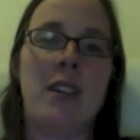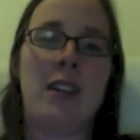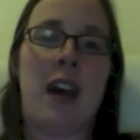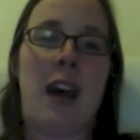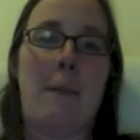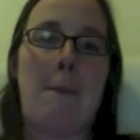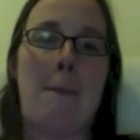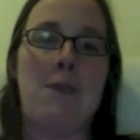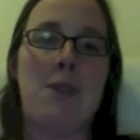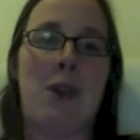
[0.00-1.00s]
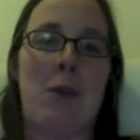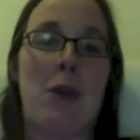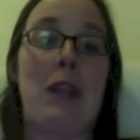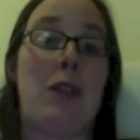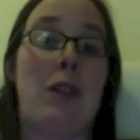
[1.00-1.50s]
Um, so I'm
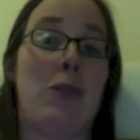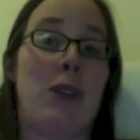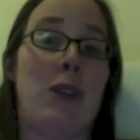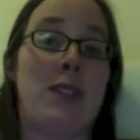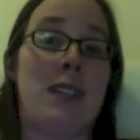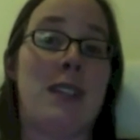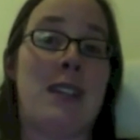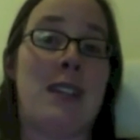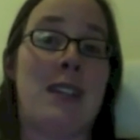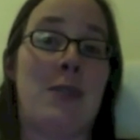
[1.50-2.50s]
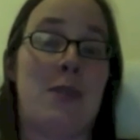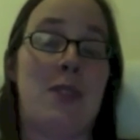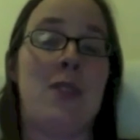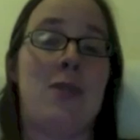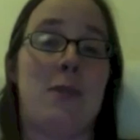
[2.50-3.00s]
really looking forward to see the
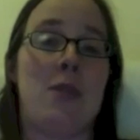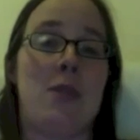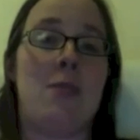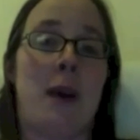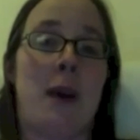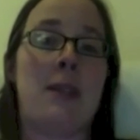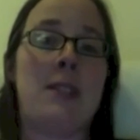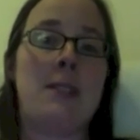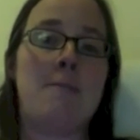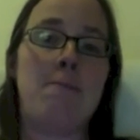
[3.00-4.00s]
results from those experiments.